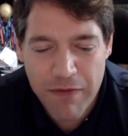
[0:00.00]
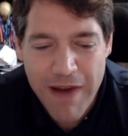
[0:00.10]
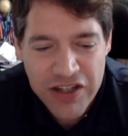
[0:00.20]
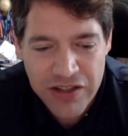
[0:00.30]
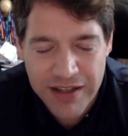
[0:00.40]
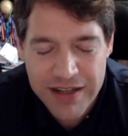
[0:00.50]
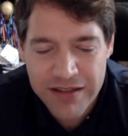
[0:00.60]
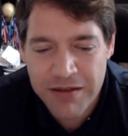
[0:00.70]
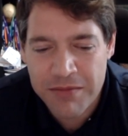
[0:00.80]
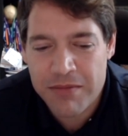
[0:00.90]

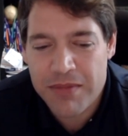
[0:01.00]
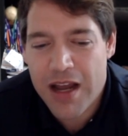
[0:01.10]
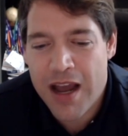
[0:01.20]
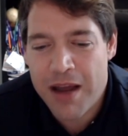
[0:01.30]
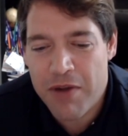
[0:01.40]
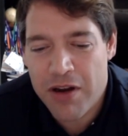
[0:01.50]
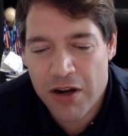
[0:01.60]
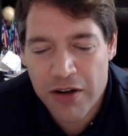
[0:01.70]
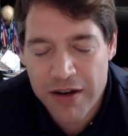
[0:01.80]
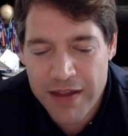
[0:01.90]
professionalism, and a
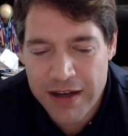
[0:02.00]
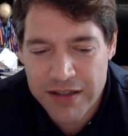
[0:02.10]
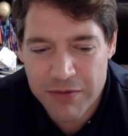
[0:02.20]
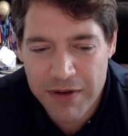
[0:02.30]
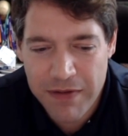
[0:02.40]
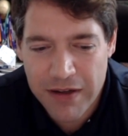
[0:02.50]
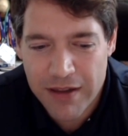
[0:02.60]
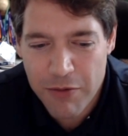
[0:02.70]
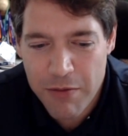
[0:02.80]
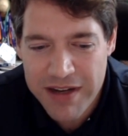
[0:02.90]
lot of things that we feel
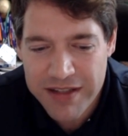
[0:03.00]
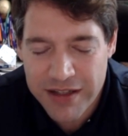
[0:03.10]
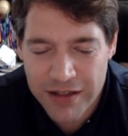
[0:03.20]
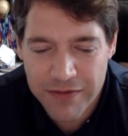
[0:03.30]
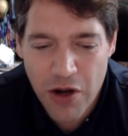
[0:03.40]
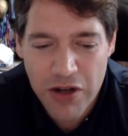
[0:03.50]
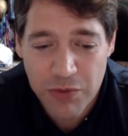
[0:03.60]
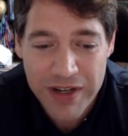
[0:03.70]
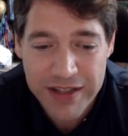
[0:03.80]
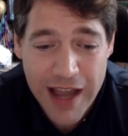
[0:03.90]
that we're missing. And of course,
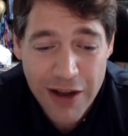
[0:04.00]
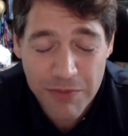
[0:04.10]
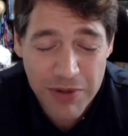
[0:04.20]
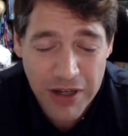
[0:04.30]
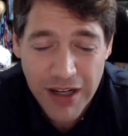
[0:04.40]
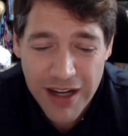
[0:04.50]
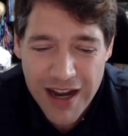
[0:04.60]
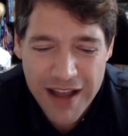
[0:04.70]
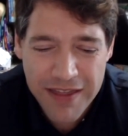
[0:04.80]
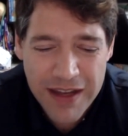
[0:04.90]
wins help, but
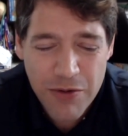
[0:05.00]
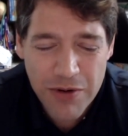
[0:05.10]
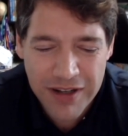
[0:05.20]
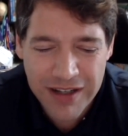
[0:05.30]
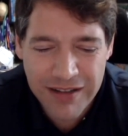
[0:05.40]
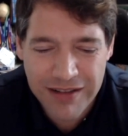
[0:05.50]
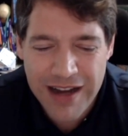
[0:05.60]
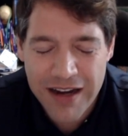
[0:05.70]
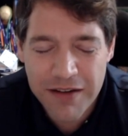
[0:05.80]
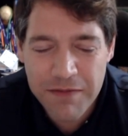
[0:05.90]
I think we were
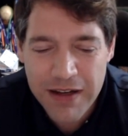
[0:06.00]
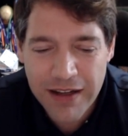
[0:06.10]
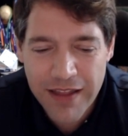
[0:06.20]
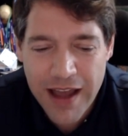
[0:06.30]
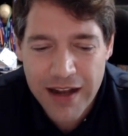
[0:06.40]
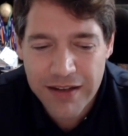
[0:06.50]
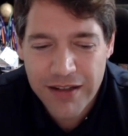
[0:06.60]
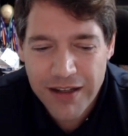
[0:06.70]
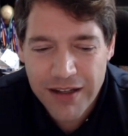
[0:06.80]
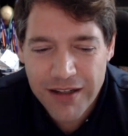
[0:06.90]
kind of feeling that.
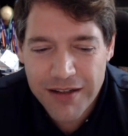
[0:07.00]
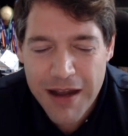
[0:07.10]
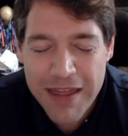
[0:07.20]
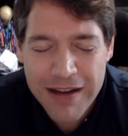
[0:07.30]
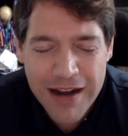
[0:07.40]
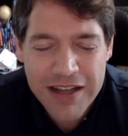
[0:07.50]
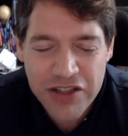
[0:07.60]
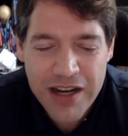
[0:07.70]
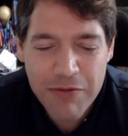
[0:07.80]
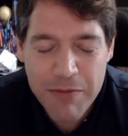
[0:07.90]
I think last
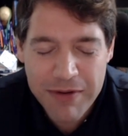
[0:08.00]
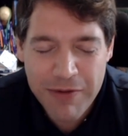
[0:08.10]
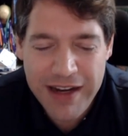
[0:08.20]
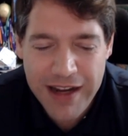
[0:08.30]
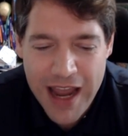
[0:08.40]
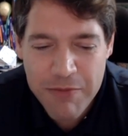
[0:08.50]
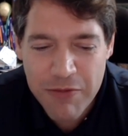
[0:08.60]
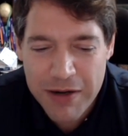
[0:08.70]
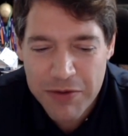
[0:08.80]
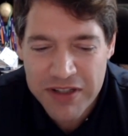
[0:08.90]
year when he came,
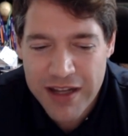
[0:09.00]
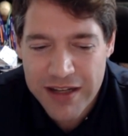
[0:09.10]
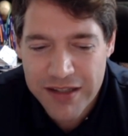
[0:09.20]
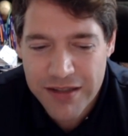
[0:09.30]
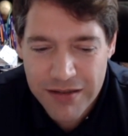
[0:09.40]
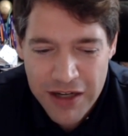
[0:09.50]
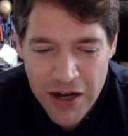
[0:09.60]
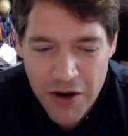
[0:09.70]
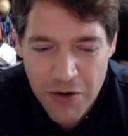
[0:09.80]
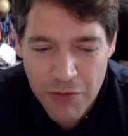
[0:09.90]
it was this,
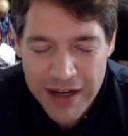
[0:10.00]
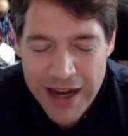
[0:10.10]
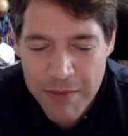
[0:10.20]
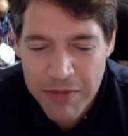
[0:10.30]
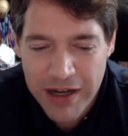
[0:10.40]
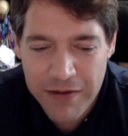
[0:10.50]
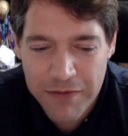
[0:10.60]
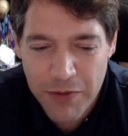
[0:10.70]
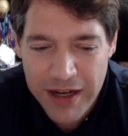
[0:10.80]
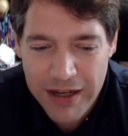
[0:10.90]
we can't believe
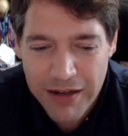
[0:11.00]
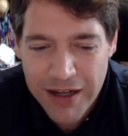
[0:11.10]
we